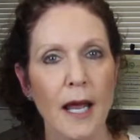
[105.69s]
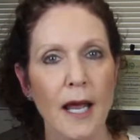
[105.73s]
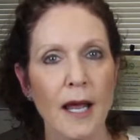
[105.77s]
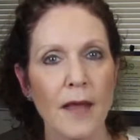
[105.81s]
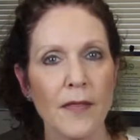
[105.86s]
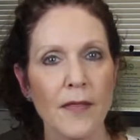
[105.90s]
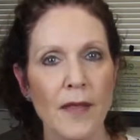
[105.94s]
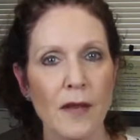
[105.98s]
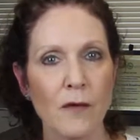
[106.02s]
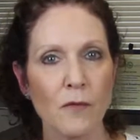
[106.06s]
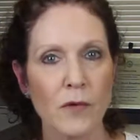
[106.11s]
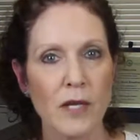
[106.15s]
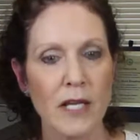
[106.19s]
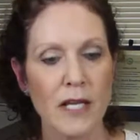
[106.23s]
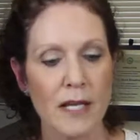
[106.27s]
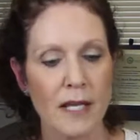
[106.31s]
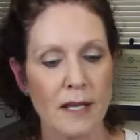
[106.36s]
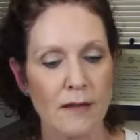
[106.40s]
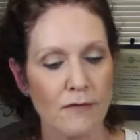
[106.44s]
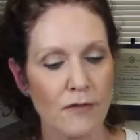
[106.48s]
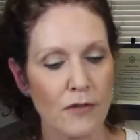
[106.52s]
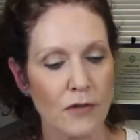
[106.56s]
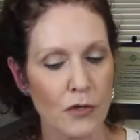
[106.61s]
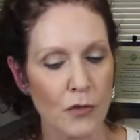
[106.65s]
And then we
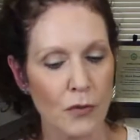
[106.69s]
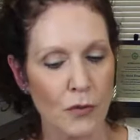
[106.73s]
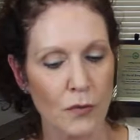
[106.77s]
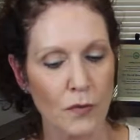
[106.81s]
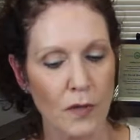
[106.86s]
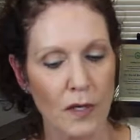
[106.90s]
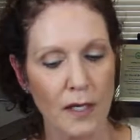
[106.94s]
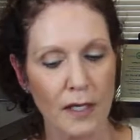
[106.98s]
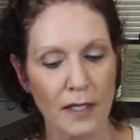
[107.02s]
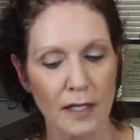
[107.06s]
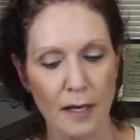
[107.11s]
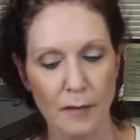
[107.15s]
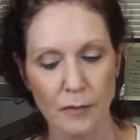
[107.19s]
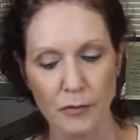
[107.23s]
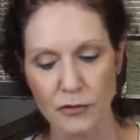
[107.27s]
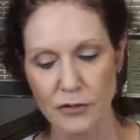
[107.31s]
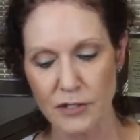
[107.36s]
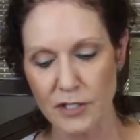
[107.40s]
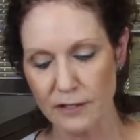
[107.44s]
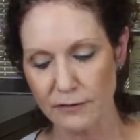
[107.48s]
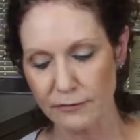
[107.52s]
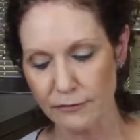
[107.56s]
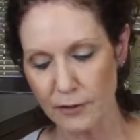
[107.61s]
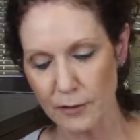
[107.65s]
give you a couple
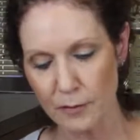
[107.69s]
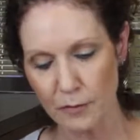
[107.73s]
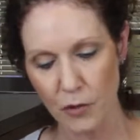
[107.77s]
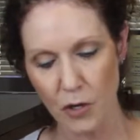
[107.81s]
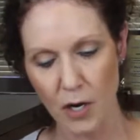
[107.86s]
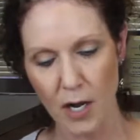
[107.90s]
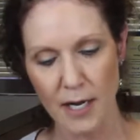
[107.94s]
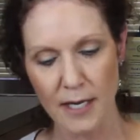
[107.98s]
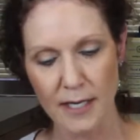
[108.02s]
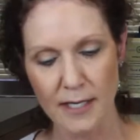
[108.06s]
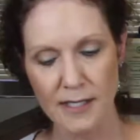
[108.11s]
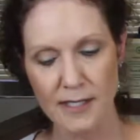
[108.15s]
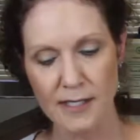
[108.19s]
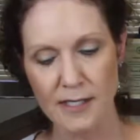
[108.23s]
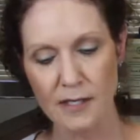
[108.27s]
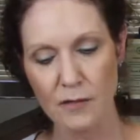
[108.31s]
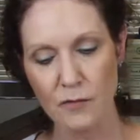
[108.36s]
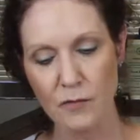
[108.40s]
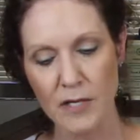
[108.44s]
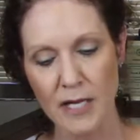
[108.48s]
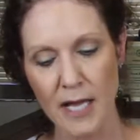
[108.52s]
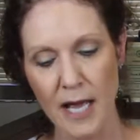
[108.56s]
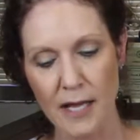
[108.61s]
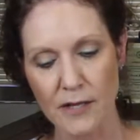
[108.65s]
different products
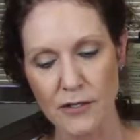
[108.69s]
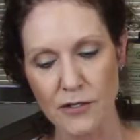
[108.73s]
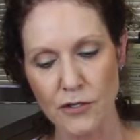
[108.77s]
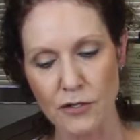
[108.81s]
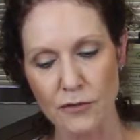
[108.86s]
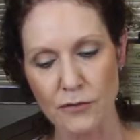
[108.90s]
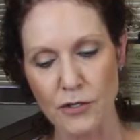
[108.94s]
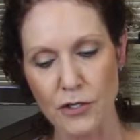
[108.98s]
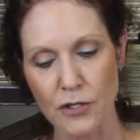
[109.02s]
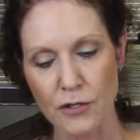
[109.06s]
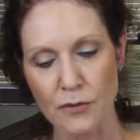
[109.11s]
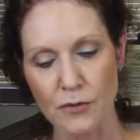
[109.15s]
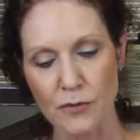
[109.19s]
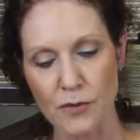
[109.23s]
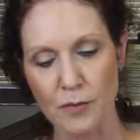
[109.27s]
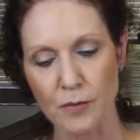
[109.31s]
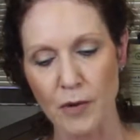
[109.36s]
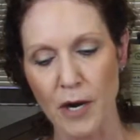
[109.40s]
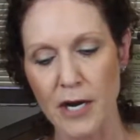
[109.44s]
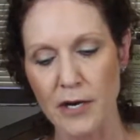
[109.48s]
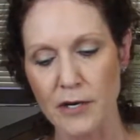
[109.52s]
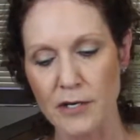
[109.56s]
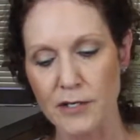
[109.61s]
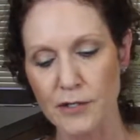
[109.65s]
that we ask you to use
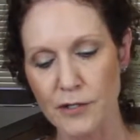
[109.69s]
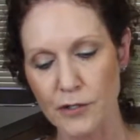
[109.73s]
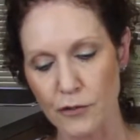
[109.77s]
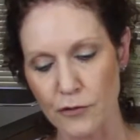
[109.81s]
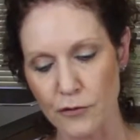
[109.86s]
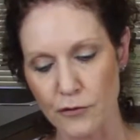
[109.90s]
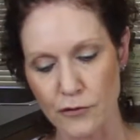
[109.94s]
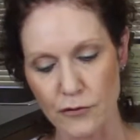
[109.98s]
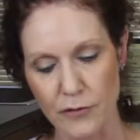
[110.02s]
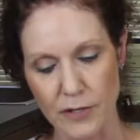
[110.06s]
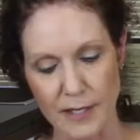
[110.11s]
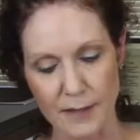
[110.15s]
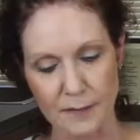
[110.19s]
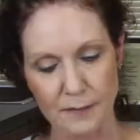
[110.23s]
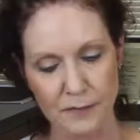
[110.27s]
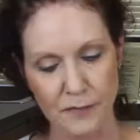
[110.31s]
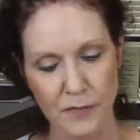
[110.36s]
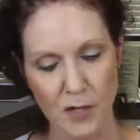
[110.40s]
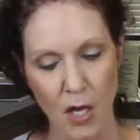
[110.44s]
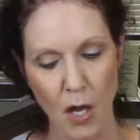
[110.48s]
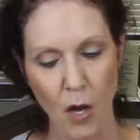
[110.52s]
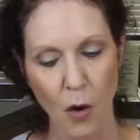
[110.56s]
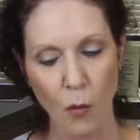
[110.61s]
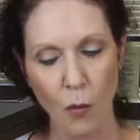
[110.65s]
prior to surgery.
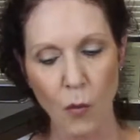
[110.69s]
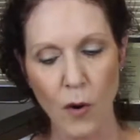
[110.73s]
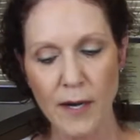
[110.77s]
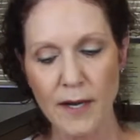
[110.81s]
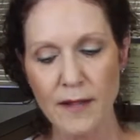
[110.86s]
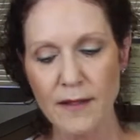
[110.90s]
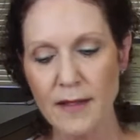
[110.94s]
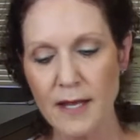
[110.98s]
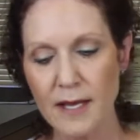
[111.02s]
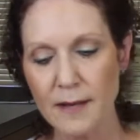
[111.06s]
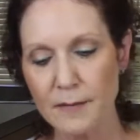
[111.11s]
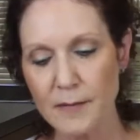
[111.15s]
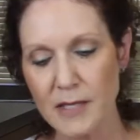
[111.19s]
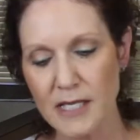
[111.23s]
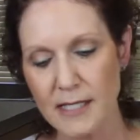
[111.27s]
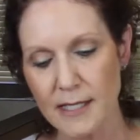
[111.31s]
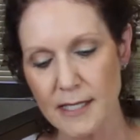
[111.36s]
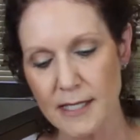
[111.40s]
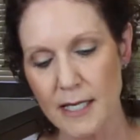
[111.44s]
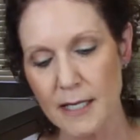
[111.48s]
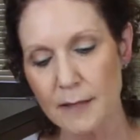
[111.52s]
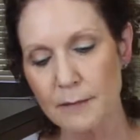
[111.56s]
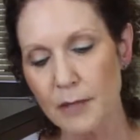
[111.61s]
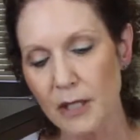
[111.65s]
One of them
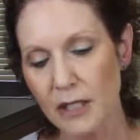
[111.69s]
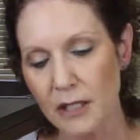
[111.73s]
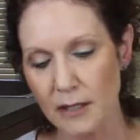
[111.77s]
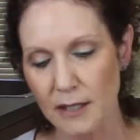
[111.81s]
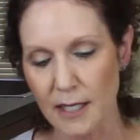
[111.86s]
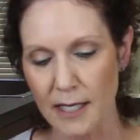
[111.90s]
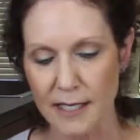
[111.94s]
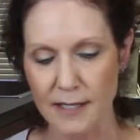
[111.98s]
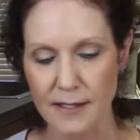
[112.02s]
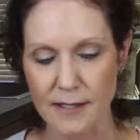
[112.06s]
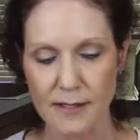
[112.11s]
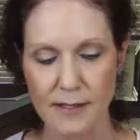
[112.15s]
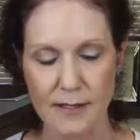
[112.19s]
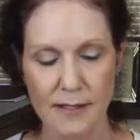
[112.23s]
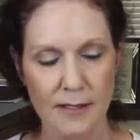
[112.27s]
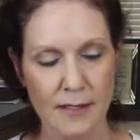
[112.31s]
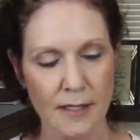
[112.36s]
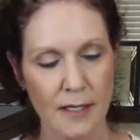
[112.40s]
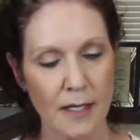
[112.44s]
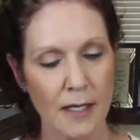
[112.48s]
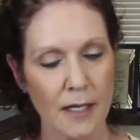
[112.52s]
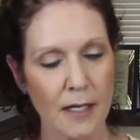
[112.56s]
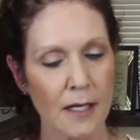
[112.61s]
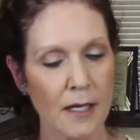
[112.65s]
is Hibiclens.
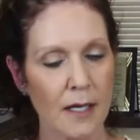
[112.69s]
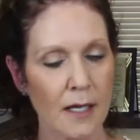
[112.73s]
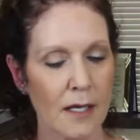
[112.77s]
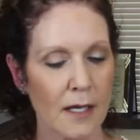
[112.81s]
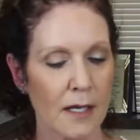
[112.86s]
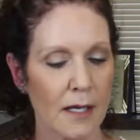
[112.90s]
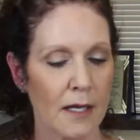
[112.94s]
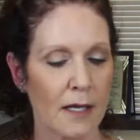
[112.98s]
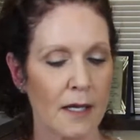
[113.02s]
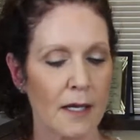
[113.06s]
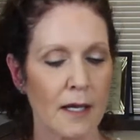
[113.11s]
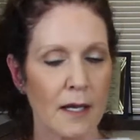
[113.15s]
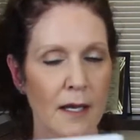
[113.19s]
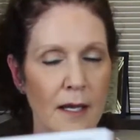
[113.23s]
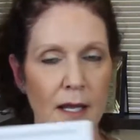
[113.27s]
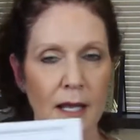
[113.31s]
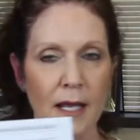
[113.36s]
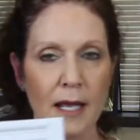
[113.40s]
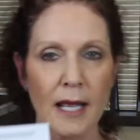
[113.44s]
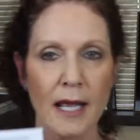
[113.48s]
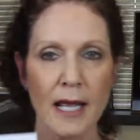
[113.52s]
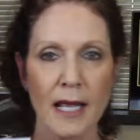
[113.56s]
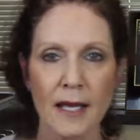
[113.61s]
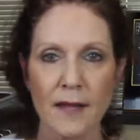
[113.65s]

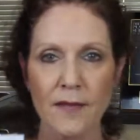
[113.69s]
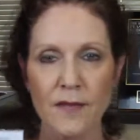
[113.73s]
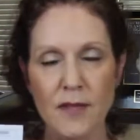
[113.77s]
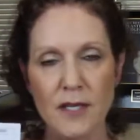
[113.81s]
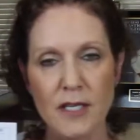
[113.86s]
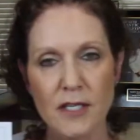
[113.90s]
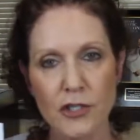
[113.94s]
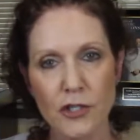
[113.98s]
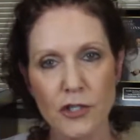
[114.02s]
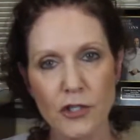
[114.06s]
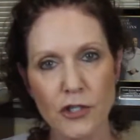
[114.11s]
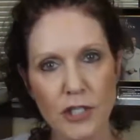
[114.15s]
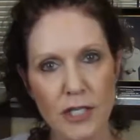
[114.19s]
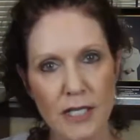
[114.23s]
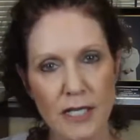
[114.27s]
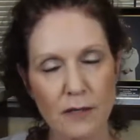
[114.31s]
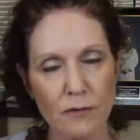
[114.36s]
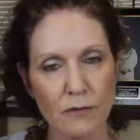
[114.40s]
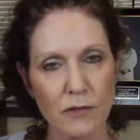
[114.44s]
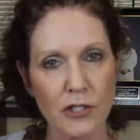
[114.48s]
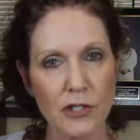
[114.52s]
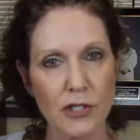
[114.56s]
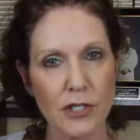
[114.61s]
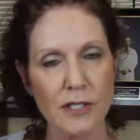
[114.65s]
And this sheet,
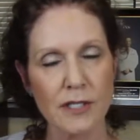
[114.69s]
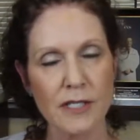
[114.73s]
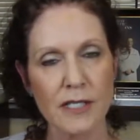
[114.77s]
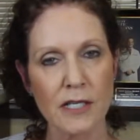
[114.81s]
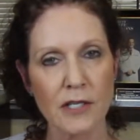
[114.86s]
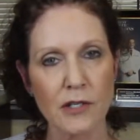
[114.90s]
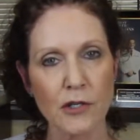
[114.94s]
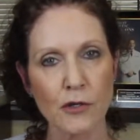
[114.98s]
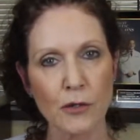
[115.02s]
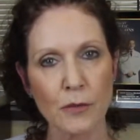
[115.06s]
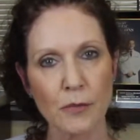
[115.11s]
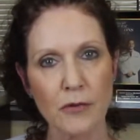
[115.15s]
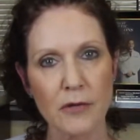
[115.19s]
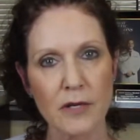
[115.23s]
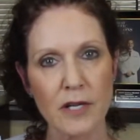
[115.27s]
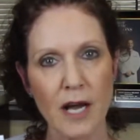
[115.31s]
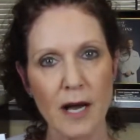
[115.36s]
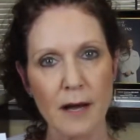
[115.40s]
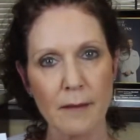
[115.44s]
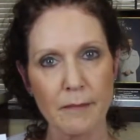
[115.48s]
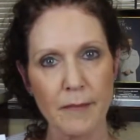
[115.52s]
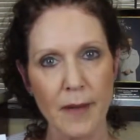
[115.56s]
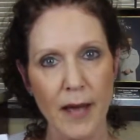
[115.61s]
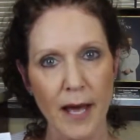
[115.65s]
which is in your
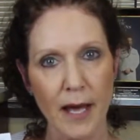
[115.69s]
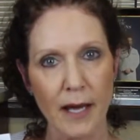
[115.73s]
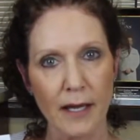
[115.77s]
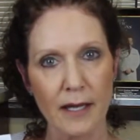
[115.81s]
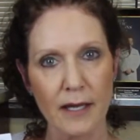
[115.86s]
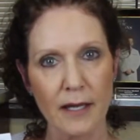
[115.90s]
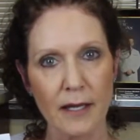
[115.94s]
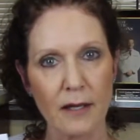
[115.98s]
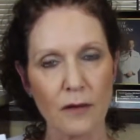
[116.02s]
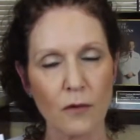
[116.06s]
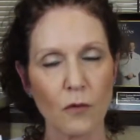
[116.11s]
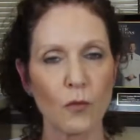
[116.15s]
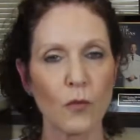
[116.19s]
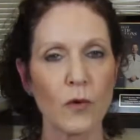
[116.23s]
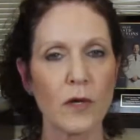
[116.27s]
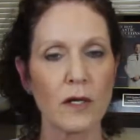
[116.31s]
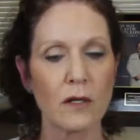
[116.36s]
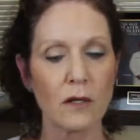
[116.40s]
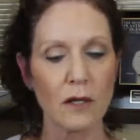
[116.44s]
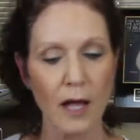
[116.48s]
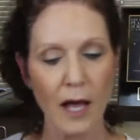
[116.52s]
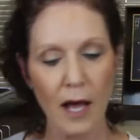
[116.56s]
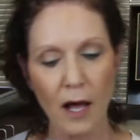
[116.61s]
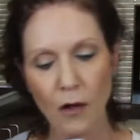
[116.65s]
pre-op packet,
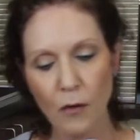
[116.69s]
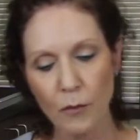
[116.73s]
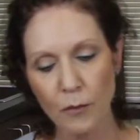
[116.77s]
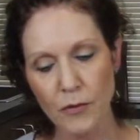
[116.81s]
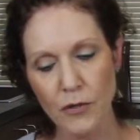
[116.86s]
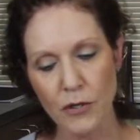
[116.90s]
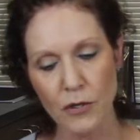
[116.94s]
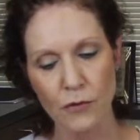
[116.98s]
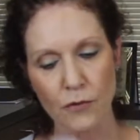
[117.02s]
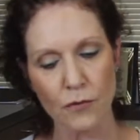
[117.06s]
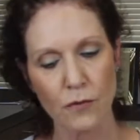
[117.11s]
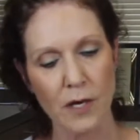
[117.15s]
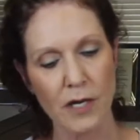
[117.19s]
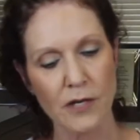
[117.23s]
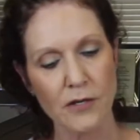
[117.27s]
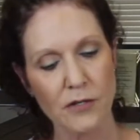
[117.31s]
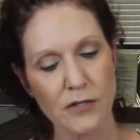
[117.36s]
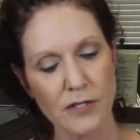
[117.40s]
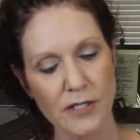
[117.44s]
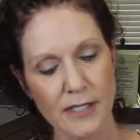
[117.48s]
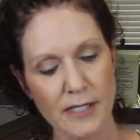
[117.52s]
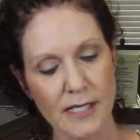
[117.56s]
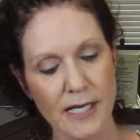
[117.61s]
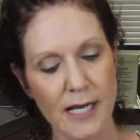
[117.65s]
will help you
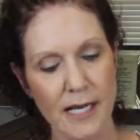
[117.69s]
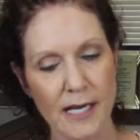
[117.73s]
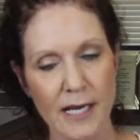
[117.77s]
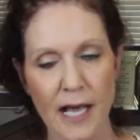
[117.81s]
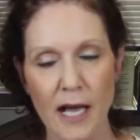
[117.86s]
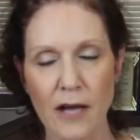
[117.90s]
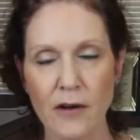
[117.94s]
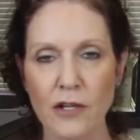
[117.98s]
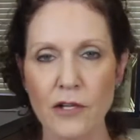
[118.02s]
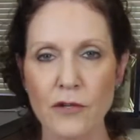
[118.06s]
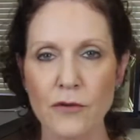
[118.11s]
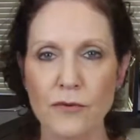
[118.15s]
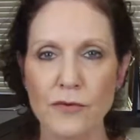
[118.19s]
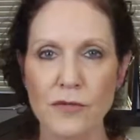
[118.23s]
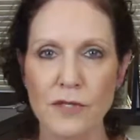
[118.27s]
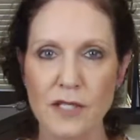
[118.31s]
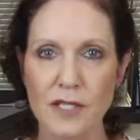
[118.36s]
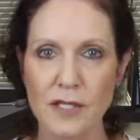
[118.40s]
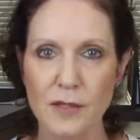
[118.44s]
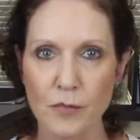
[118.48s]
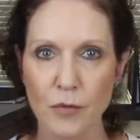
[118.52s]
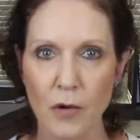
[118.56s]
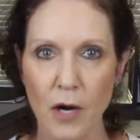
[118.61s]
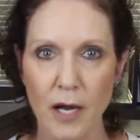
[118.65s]
understand how to use
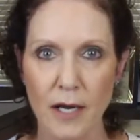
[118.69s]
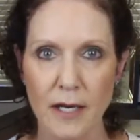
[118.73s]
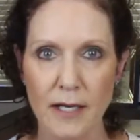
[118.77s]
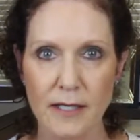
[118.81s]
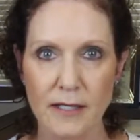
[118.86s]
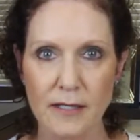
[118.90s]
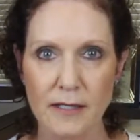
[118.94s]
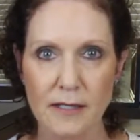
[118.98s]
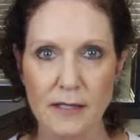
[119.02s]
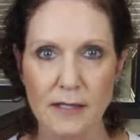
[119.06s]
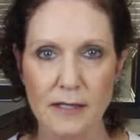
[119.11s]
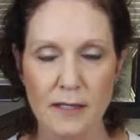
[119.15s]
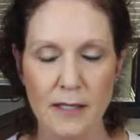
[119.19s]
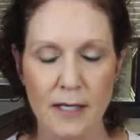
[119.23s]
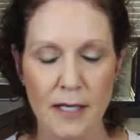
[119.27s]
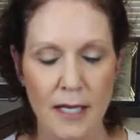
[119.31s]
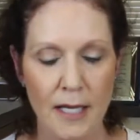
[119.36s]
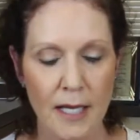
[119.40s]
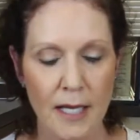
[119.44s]
these products.